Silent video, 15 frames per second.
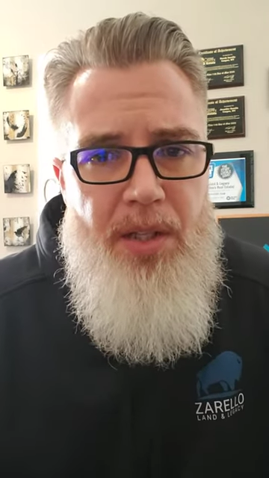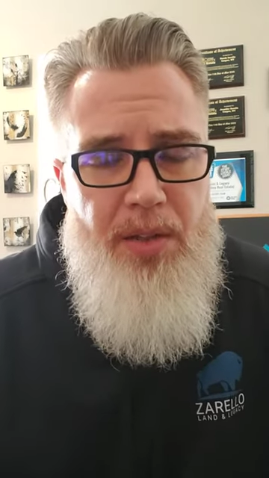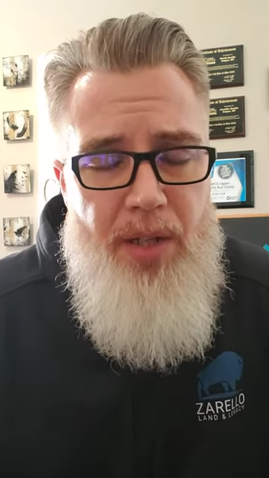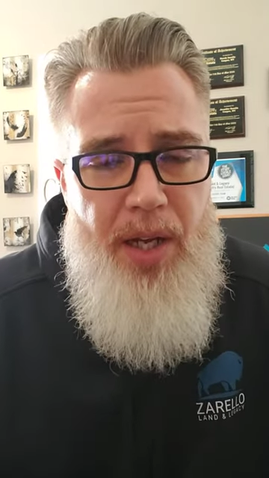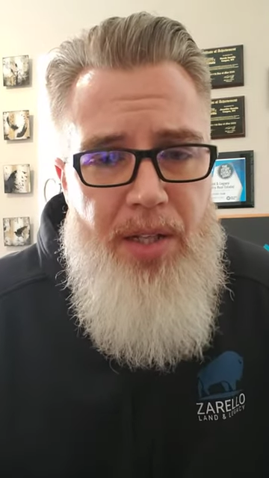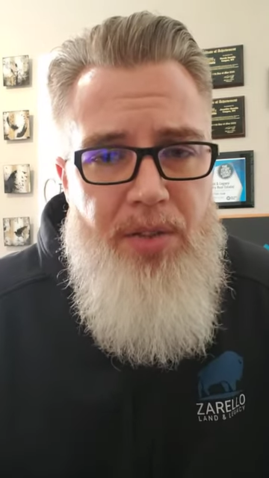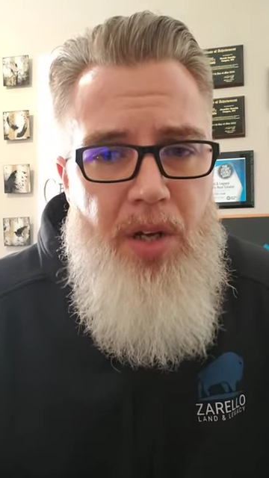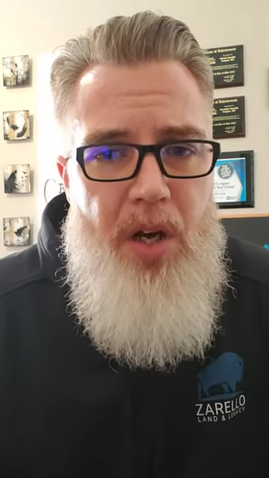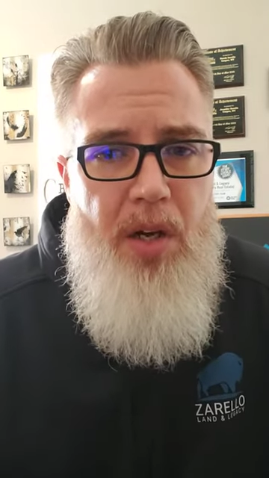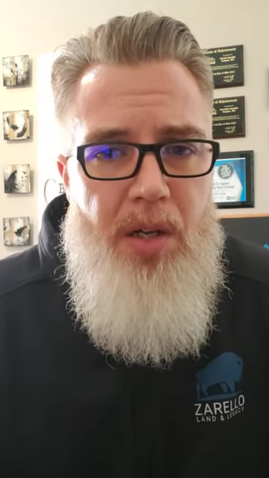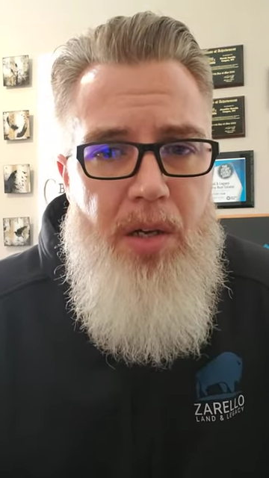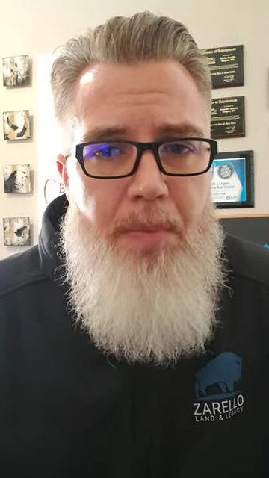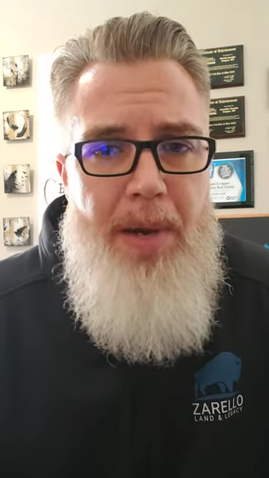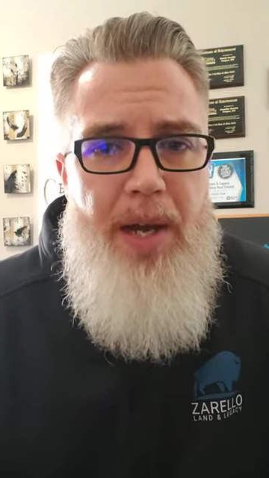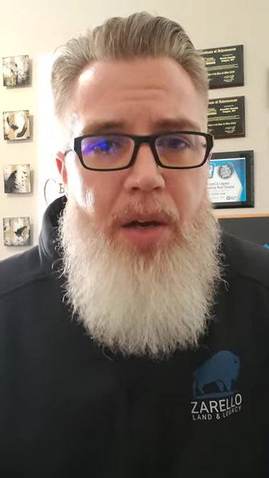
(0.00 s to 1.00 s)
a lot of
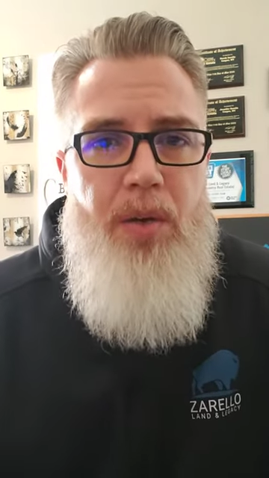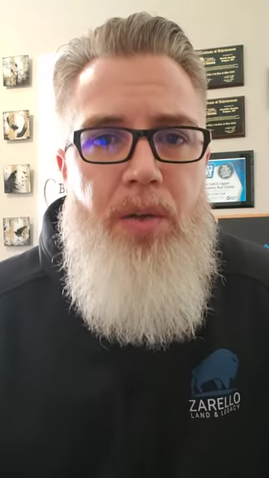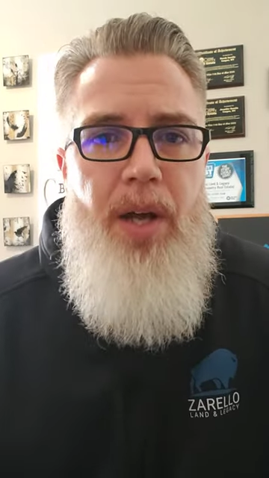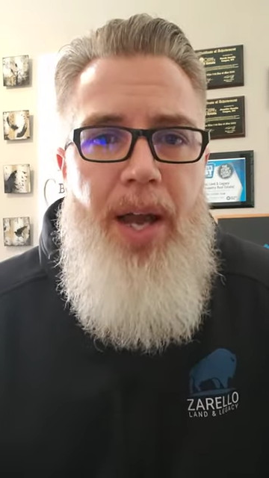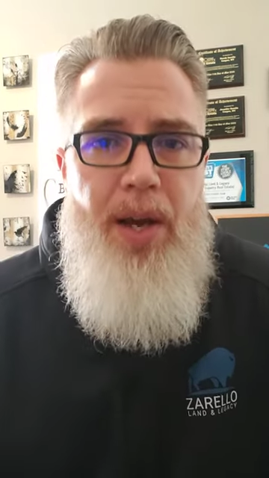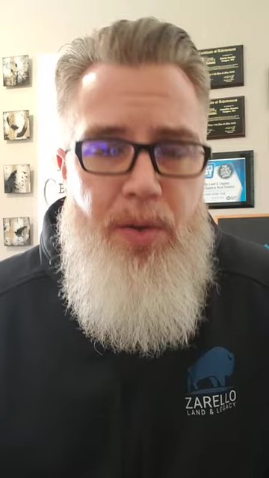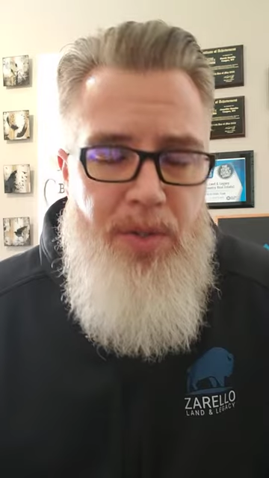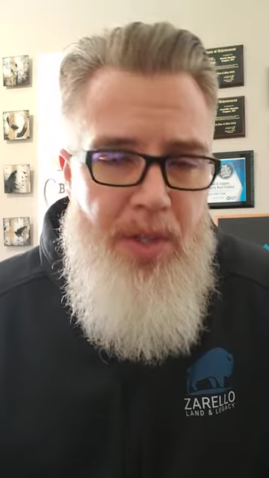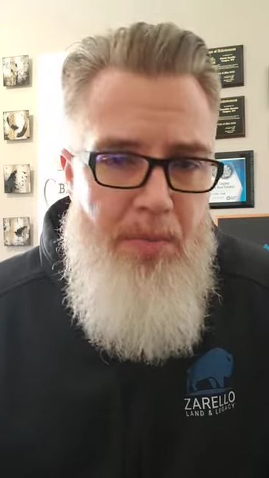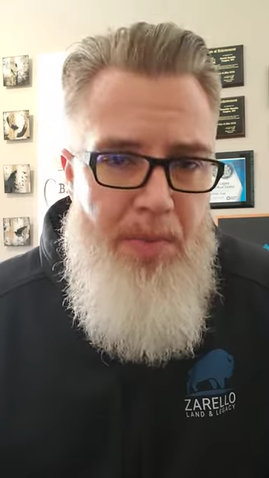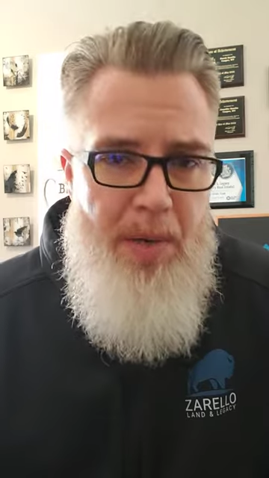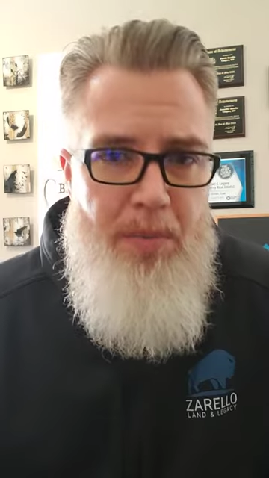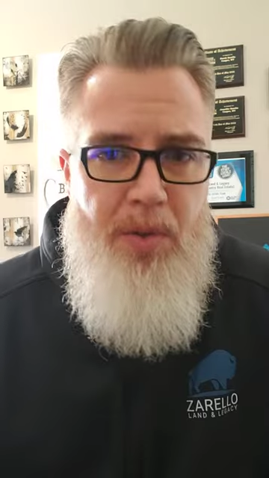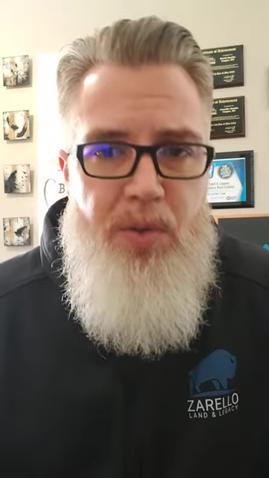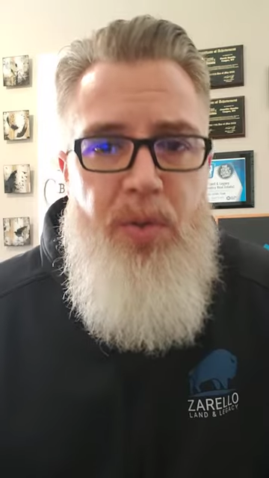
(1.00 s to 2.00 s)
talk about a housing
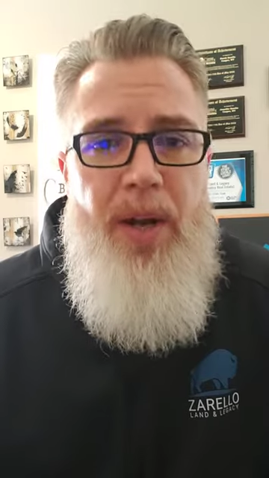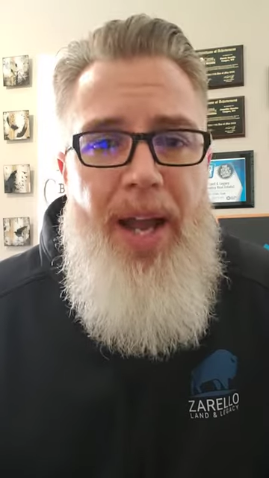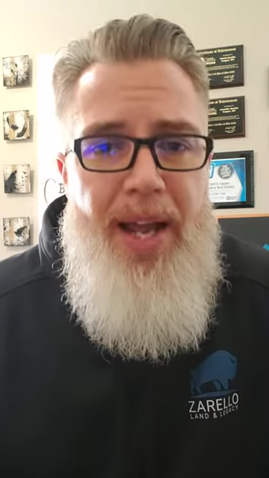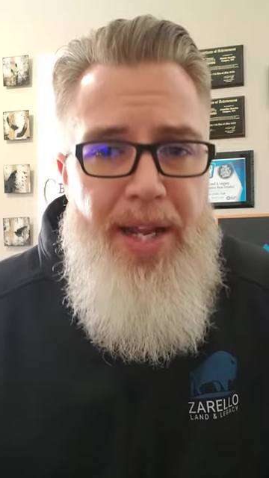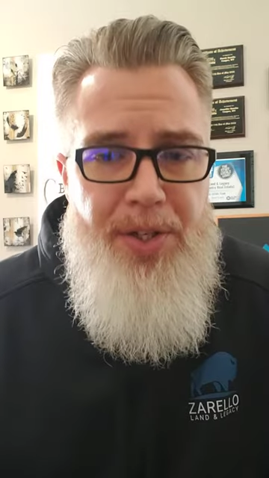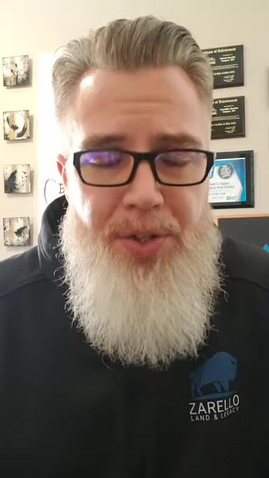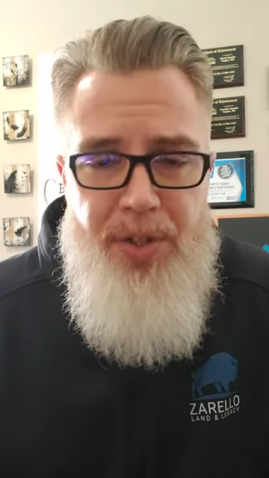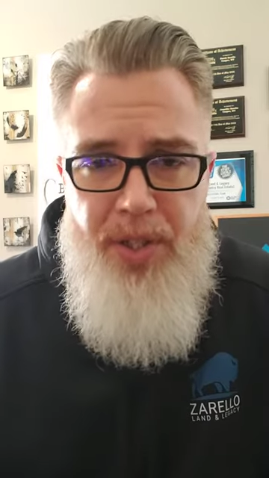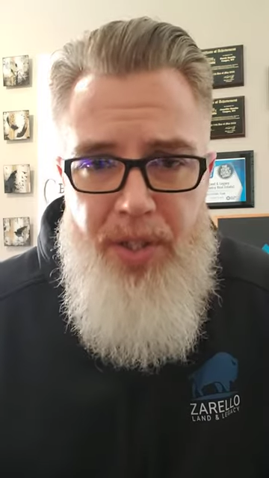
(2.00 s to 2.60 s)
bubble crash